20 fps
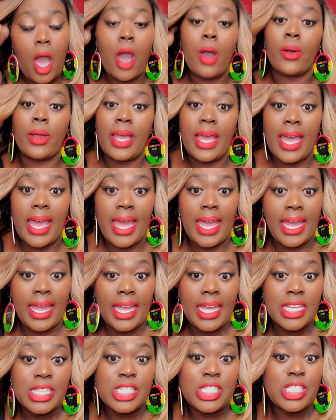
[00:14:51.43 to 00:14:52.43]

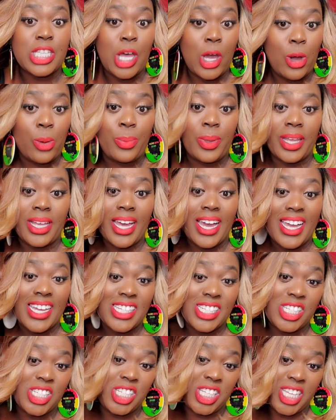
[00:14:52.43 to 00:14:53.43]
Okay, so
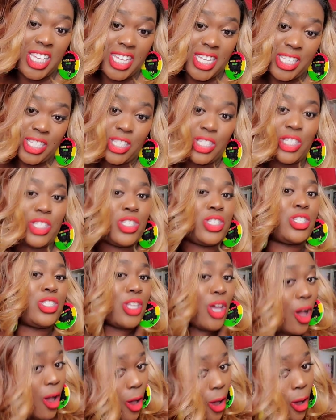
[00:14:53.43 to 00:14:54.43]
because she is
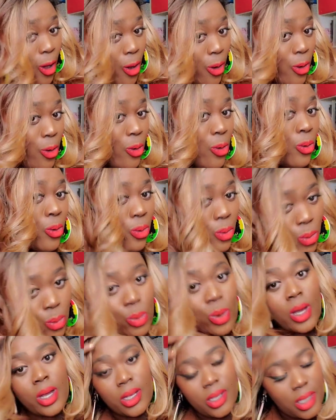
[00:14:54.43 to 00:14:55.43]

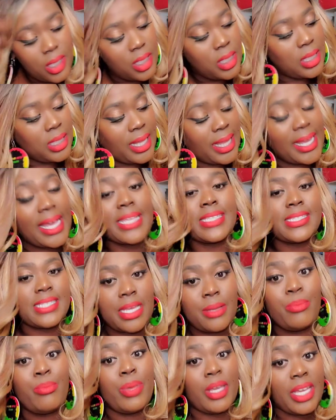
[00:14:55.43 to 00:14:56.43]
so, like I
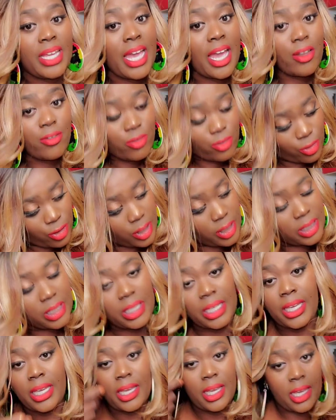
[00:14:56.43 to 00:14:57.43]
said, big head
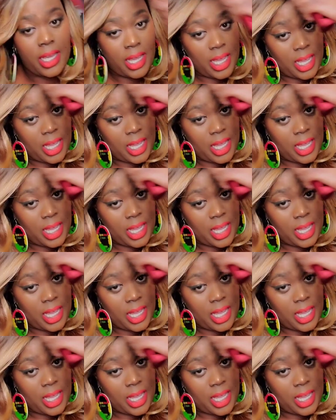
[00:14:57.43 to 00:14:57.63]
friendly,